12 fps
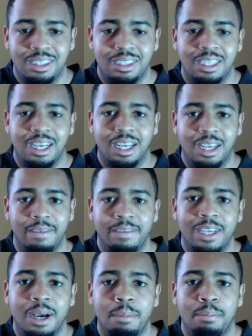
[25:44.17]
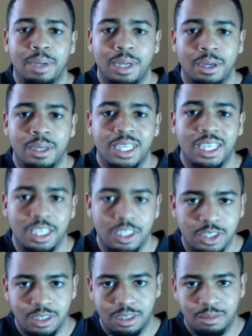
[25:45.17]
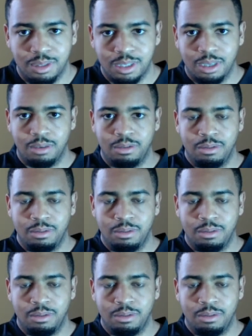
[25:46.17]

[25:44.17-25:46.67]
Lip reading: is that Le'Veon Bell injured himself.